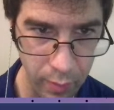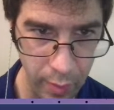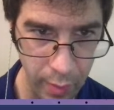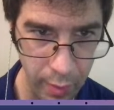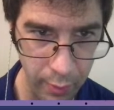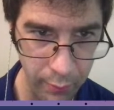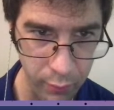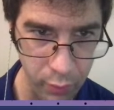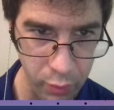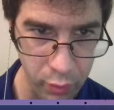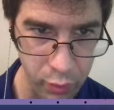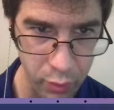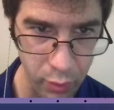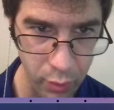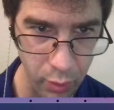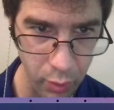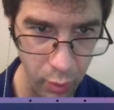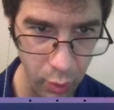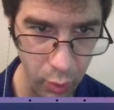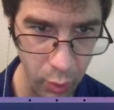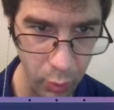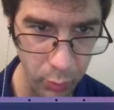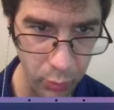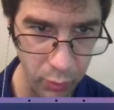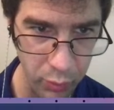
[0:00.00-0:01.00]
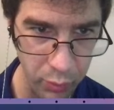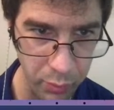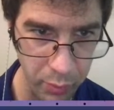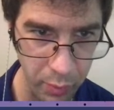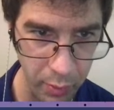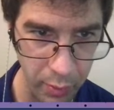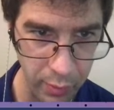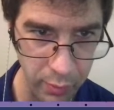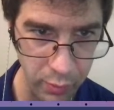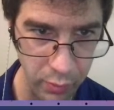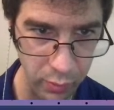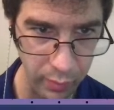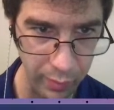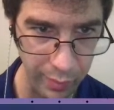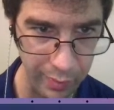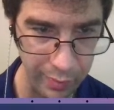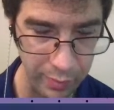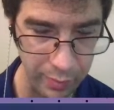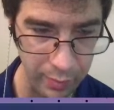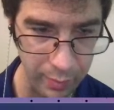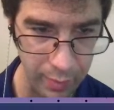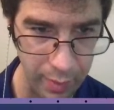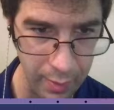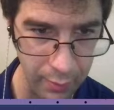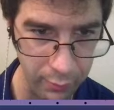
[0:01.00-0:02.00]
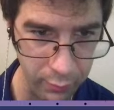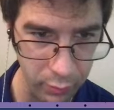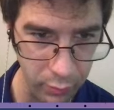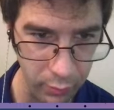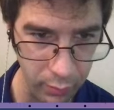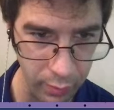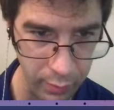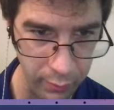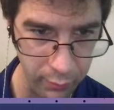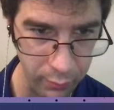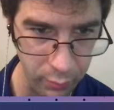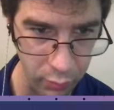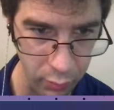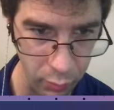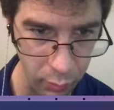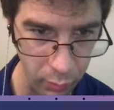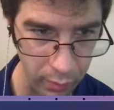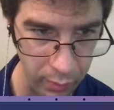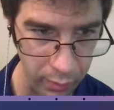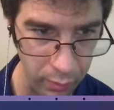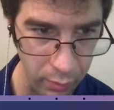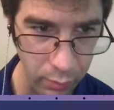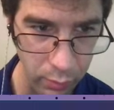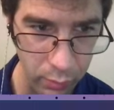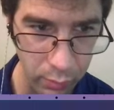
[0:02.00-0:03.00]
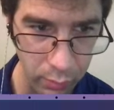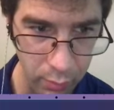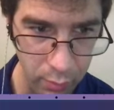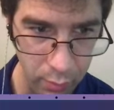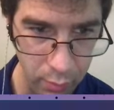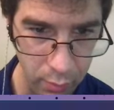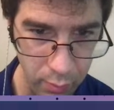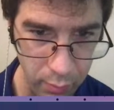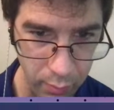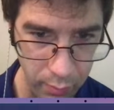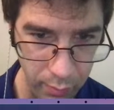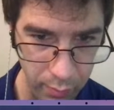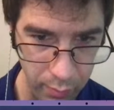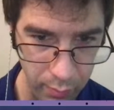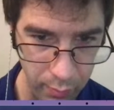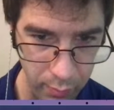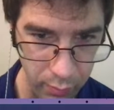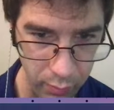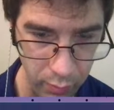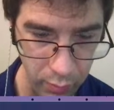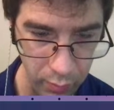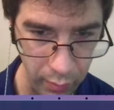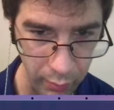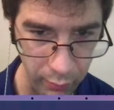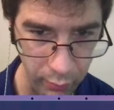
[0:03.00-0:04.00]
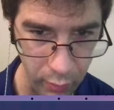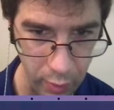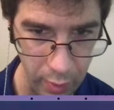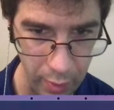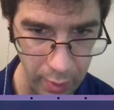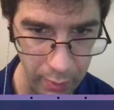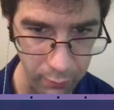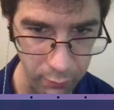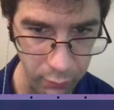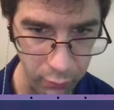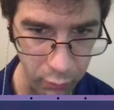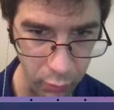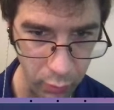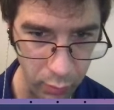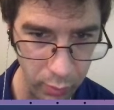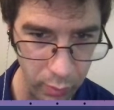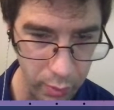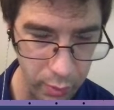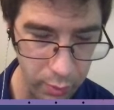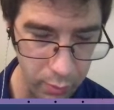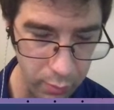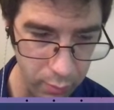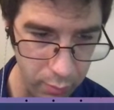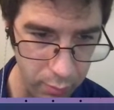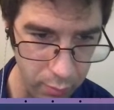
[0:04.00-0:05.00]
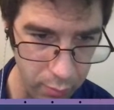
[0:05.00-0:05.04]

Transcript: F is your home spot, so that's F clef as well. It's another name for it.